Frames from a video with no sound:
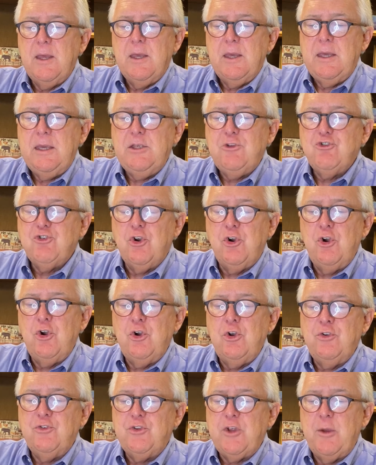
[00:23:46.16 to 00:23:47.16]
He
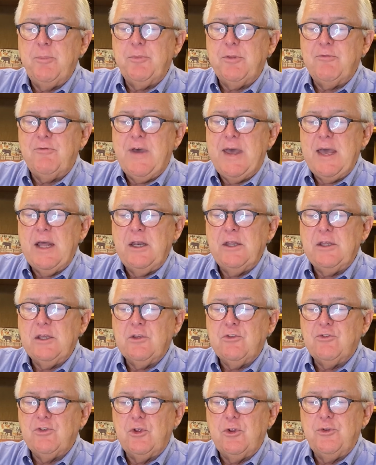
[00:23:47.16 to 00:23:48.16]
churns up the valley
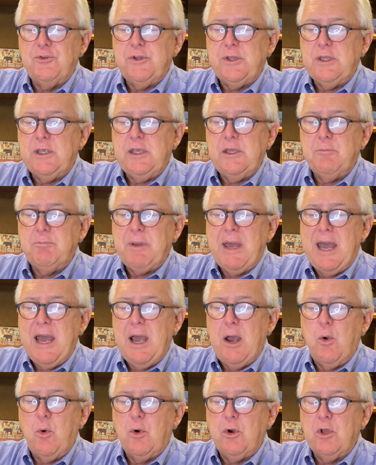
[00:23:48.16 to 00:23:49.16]
exulting, in
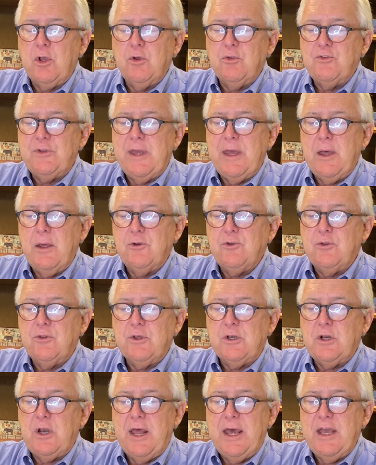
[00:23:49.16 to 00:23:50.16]
power goes out to
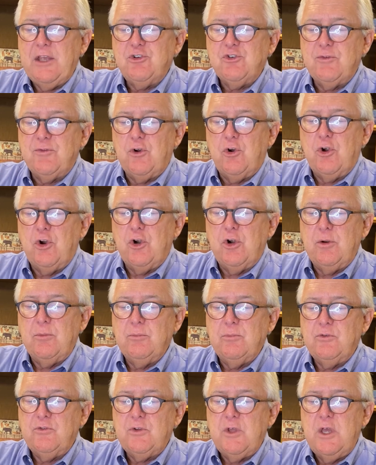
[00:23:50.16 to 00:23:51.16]
the clash of
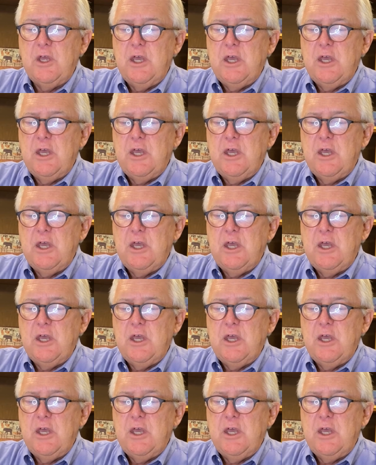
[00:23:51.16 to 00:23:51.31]
arms.